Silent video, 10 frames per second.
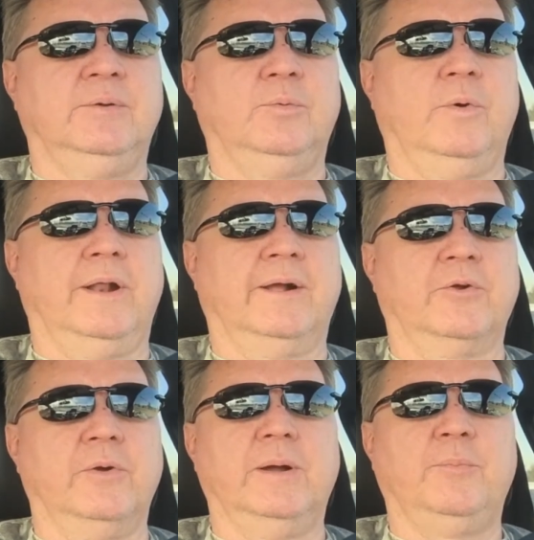what I
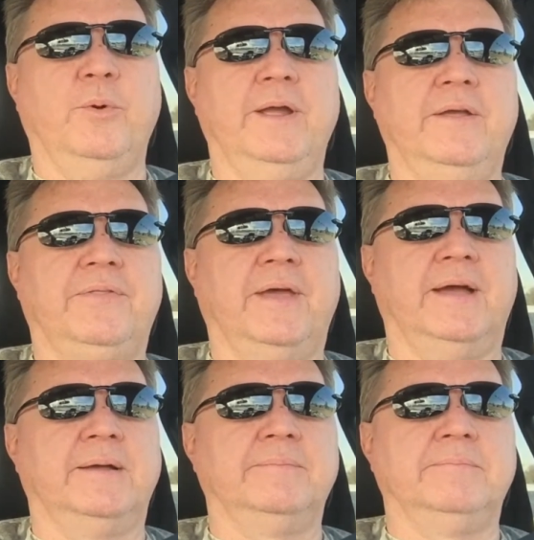grew up with.
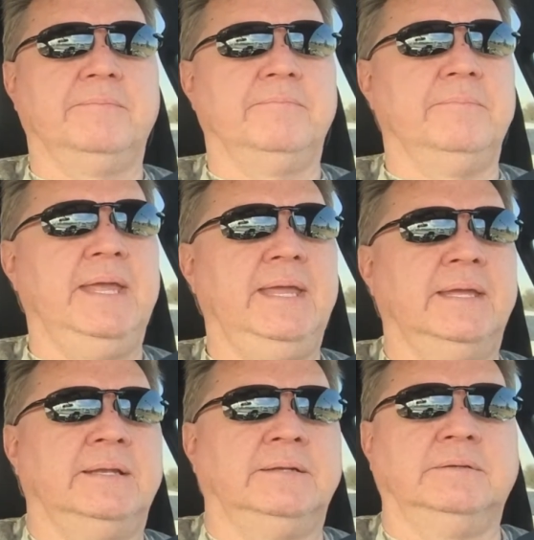Me
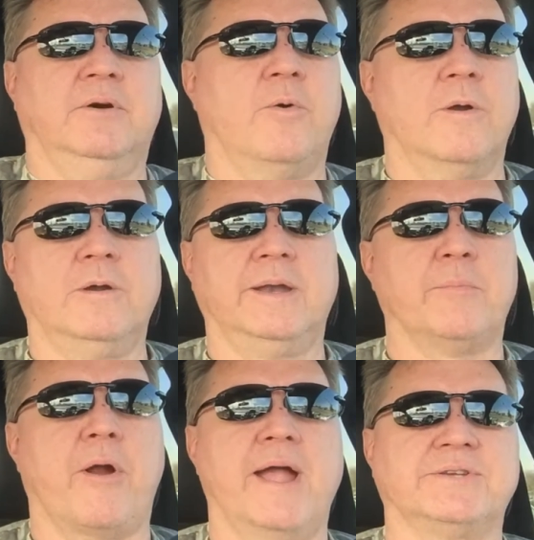and Hornady
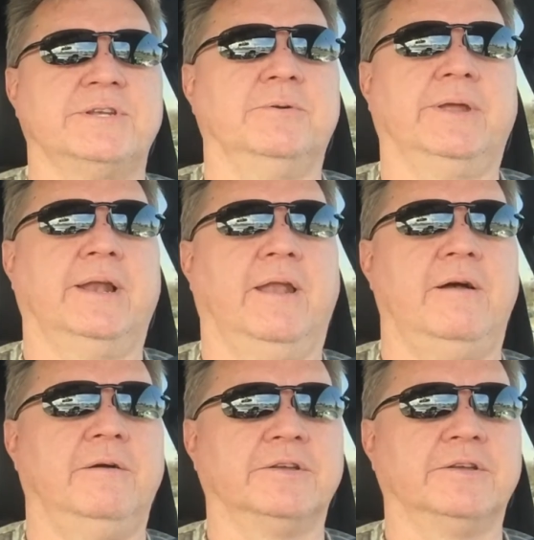brass don't get along.